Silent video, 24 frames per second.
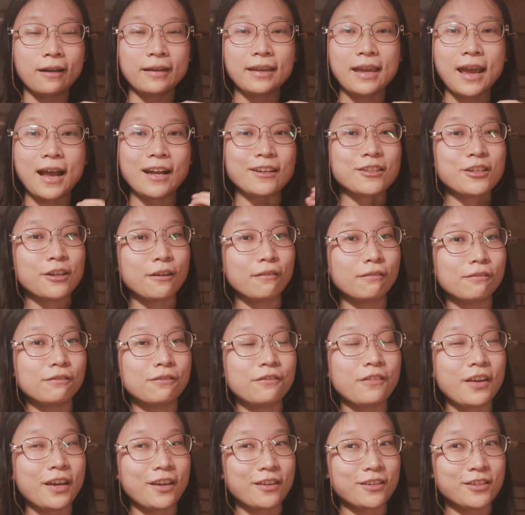catching
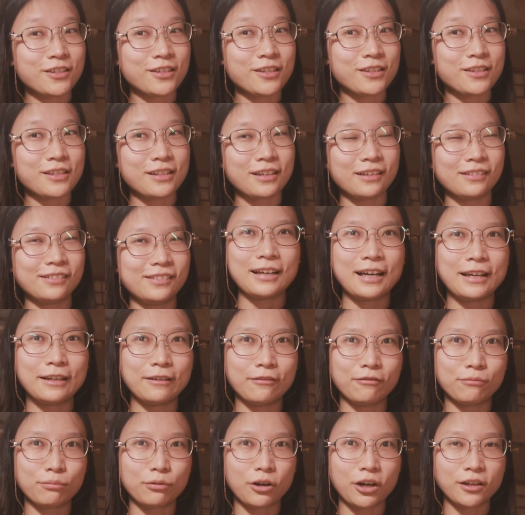fish kind
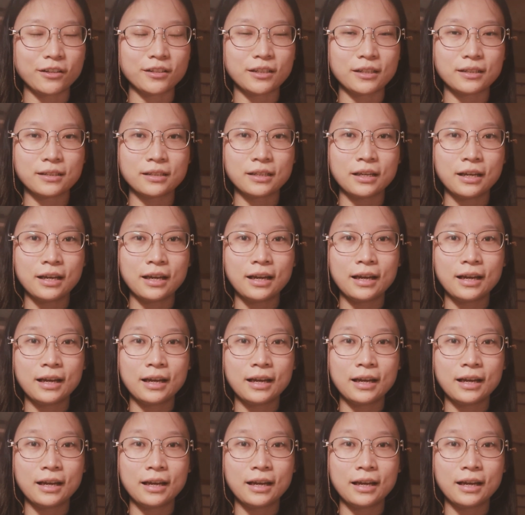of process.